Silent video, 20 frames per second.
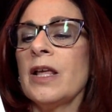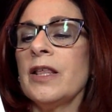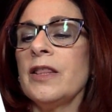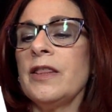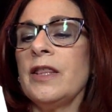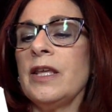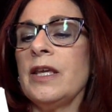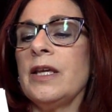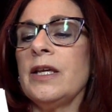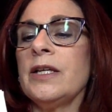
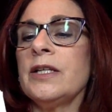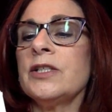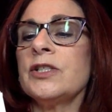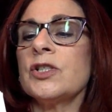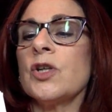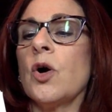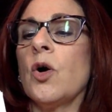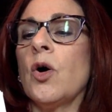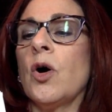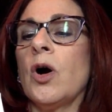These
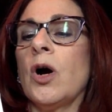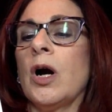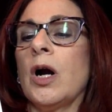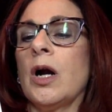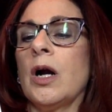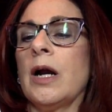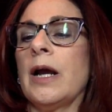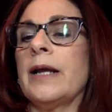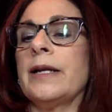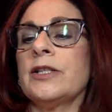
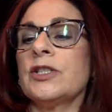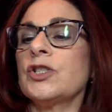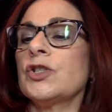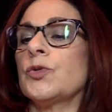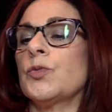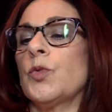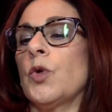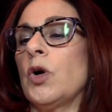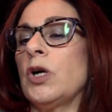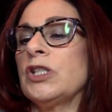are, and it's the
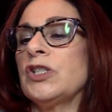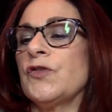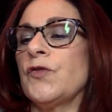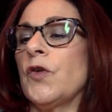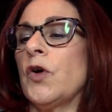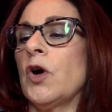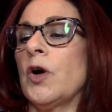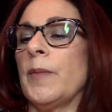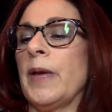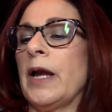Ross
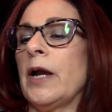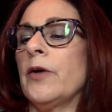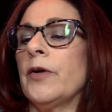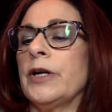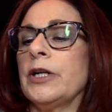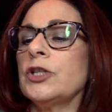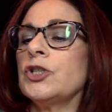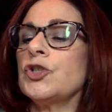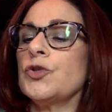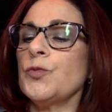Farm
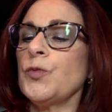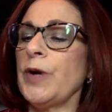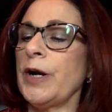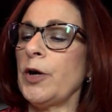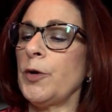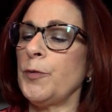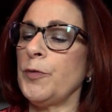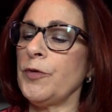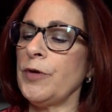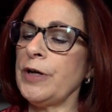Heritage and
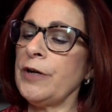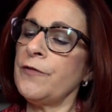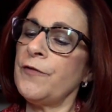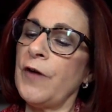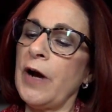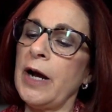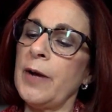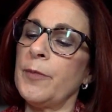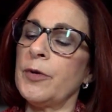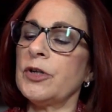Rare Breed
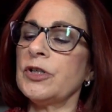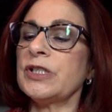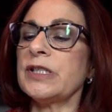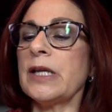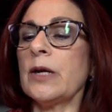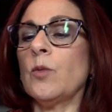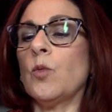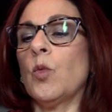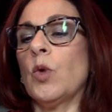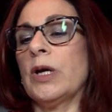Fibers.
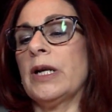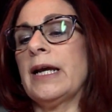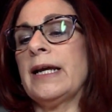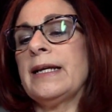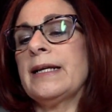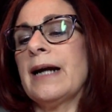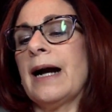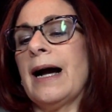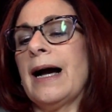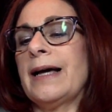And what I
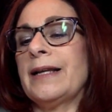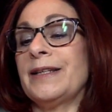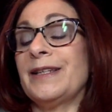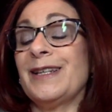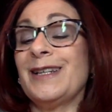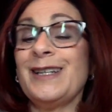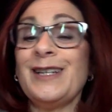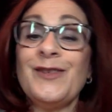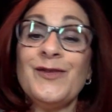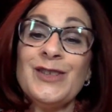got, and
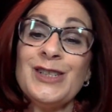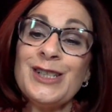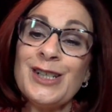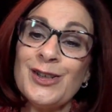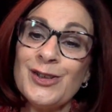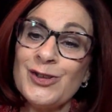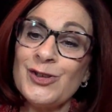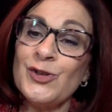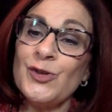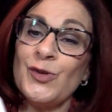it even
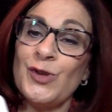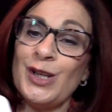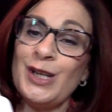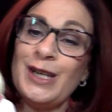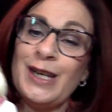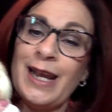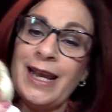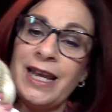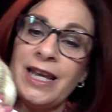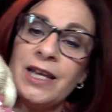tells you the
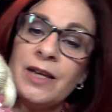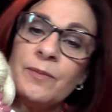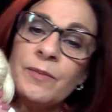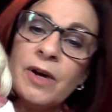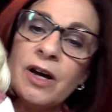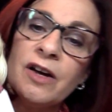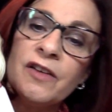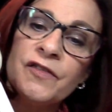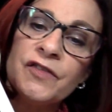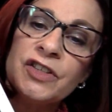name
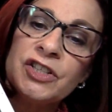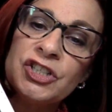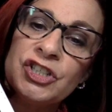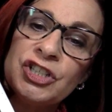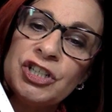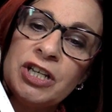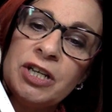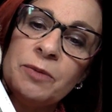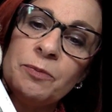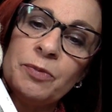of the
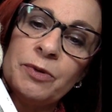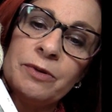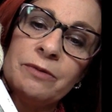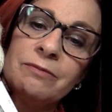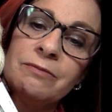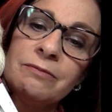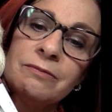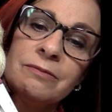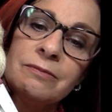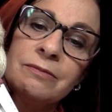sheep
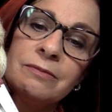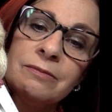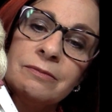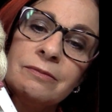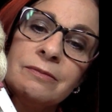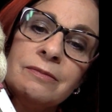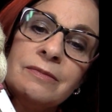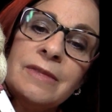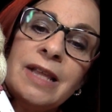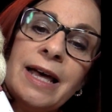
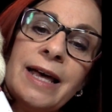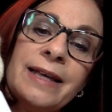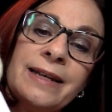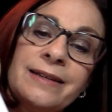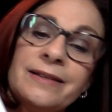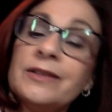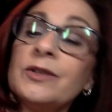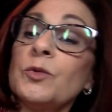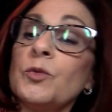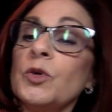that
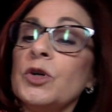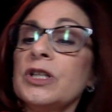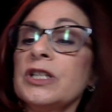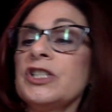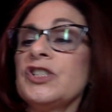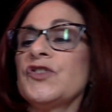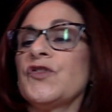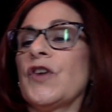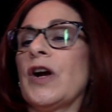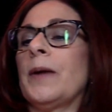the wool
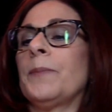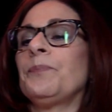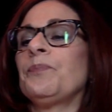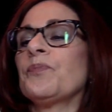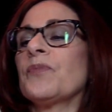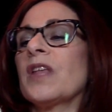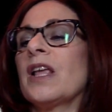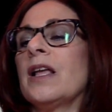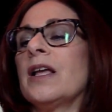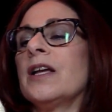is from.
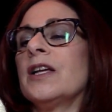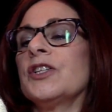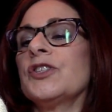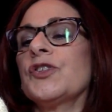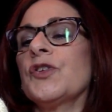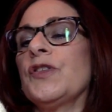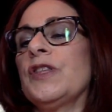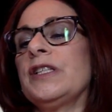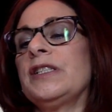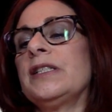
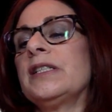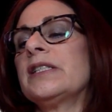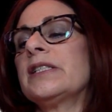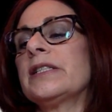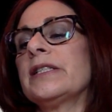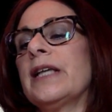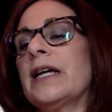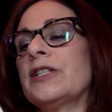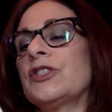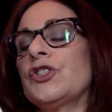So this is
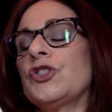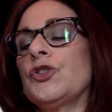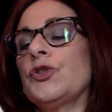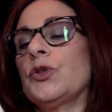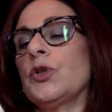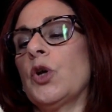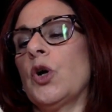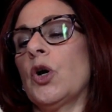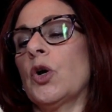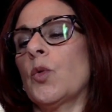Leicester
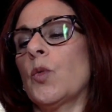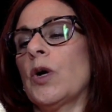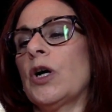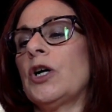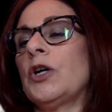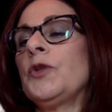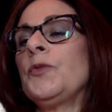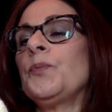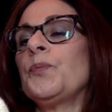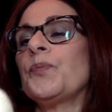
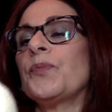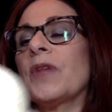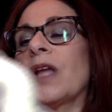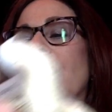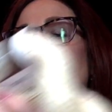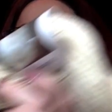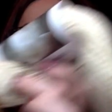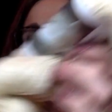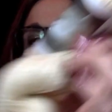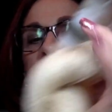Longwell.
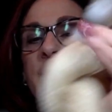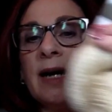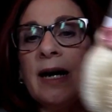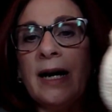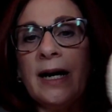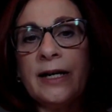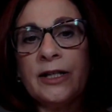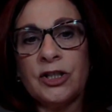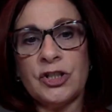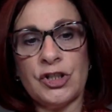I
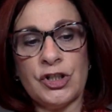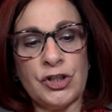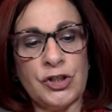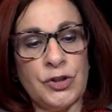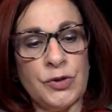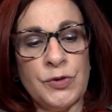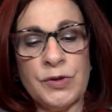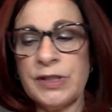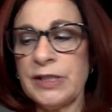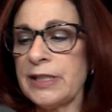got
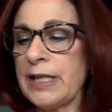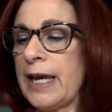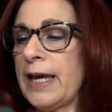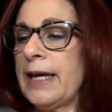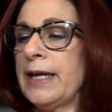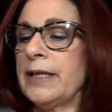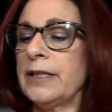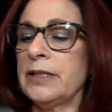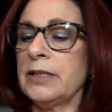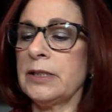2
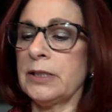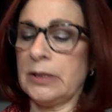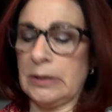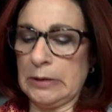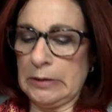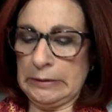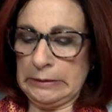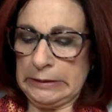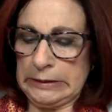skeins.